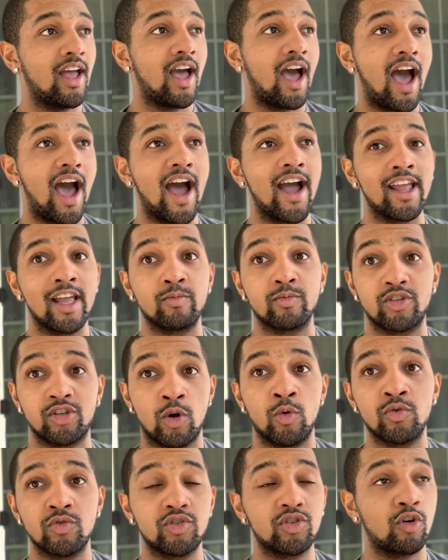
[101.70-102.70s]
I am
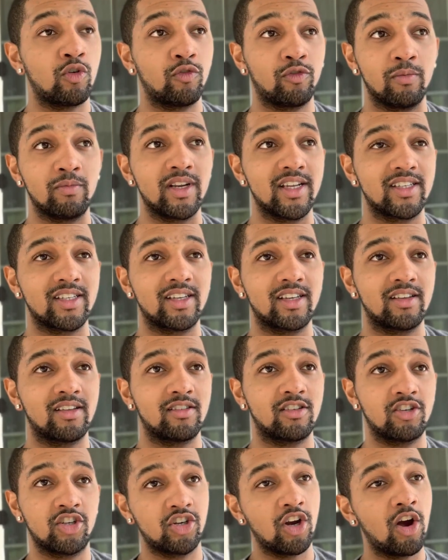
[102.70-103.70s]
so-and-so from this
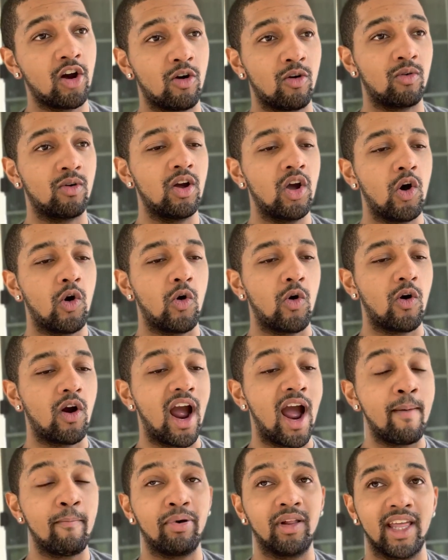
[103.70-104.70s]
show, or
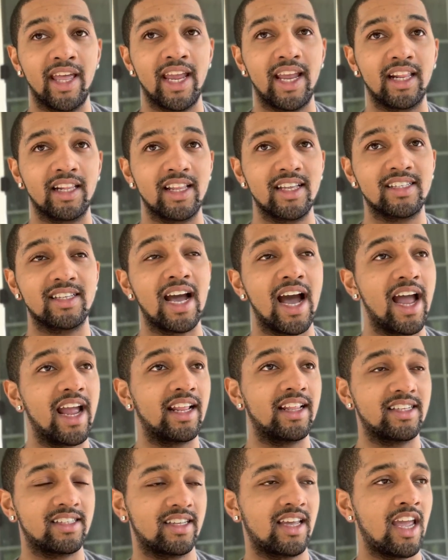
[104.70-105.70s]
I'm playing this guy
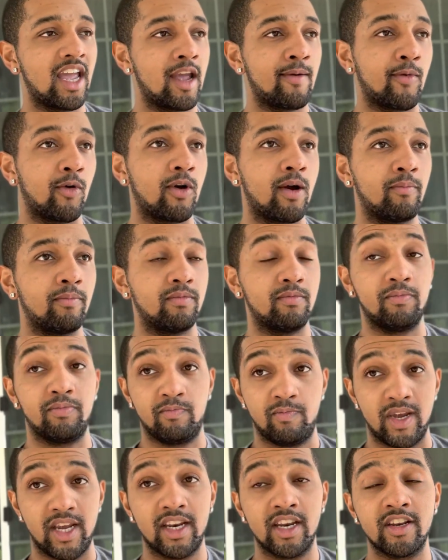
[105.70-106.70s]
in this game, or I'm
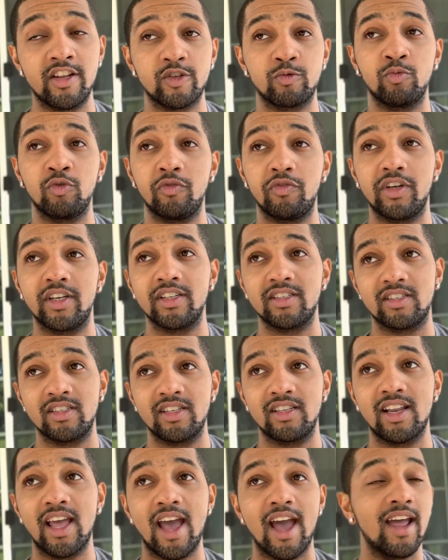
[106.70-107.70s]
being in this movie, this
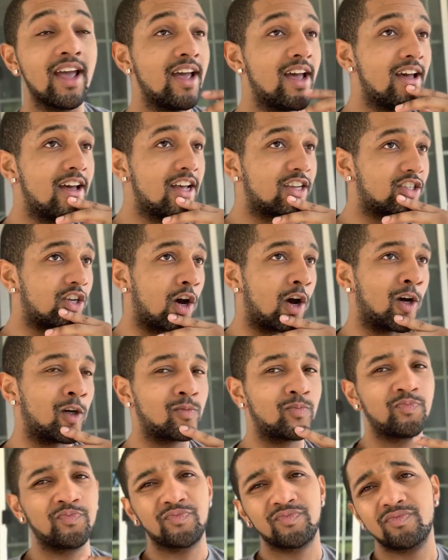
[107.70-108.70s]
and that.
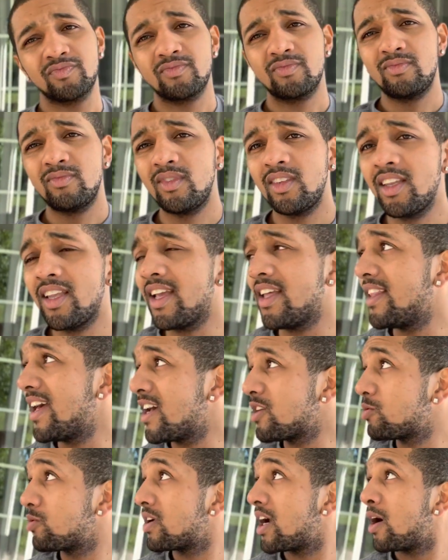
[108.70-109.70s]
So
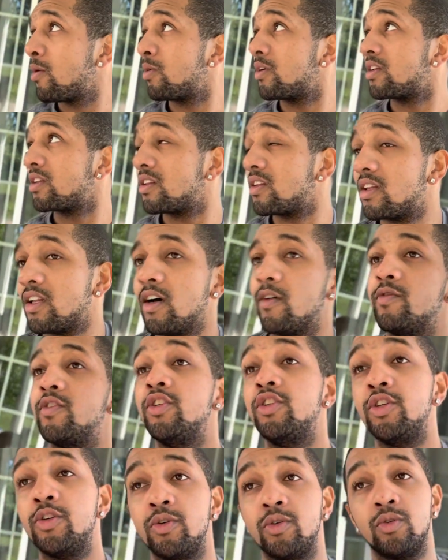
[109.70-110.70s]
that's what I would love to
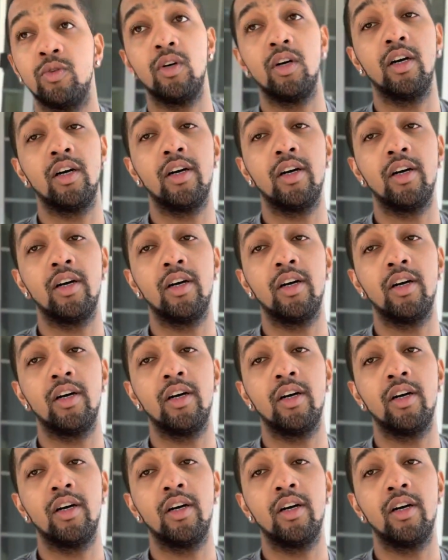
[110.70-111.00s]
do.